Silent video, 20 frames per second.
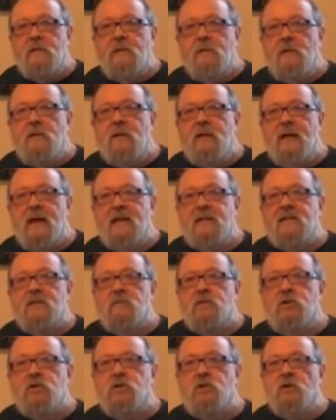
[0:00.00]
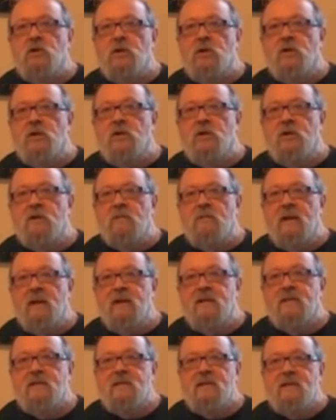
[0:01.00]
You can add some sugar to the
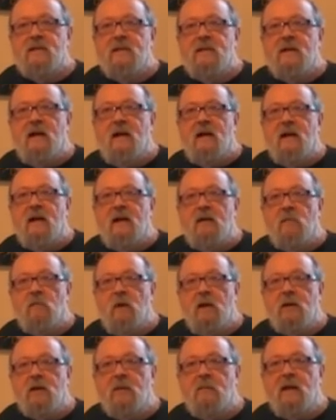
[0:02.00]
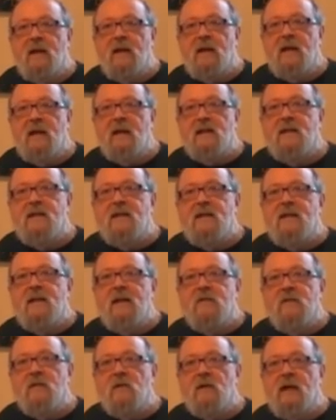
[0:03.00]
mix while you're making it
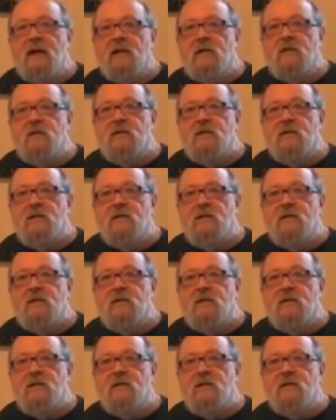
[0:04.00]
if you like your